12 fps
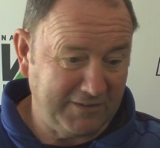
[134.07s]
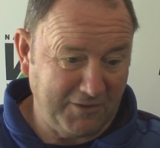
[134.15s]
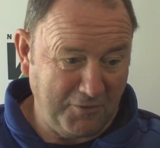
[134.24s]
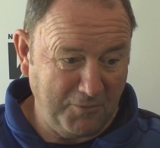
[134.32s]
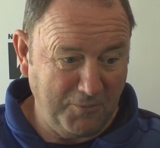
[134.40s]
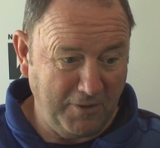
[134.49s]

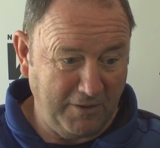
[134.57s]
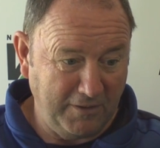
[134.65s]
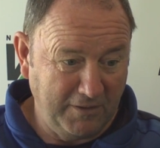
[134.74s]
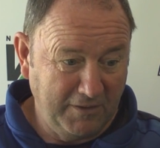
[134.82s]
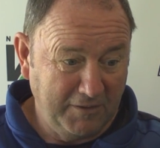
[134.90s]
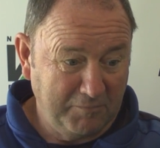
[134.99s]

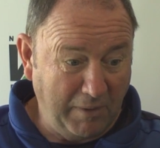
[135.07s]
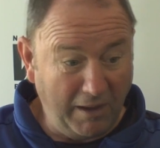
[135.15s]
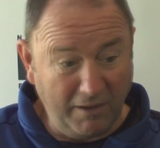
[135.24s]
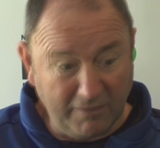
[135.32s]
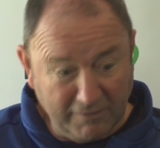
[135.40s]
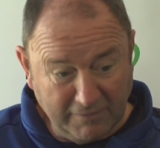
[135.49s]
So,
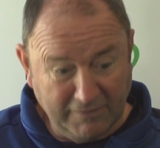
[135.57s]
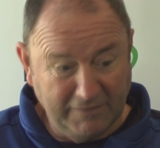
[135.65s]
but